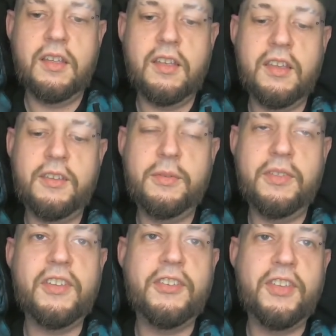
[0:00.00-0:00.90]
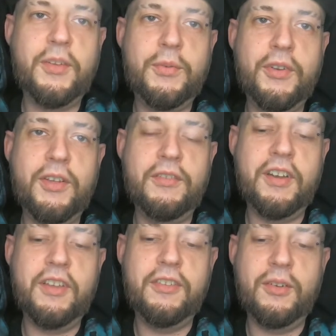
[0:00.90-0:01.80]
I guess with the exception of
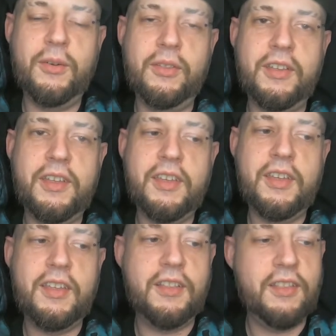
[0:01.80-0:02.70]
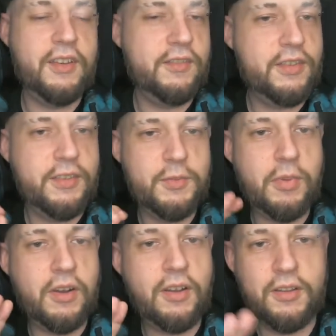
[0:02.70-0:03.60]
Us Only, he loves his
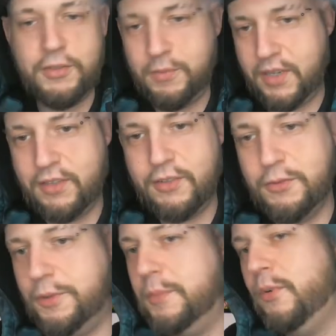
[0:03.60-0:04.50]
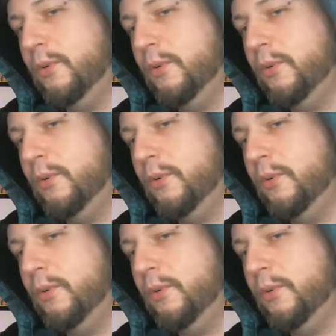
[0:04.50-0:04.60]
polished mainstream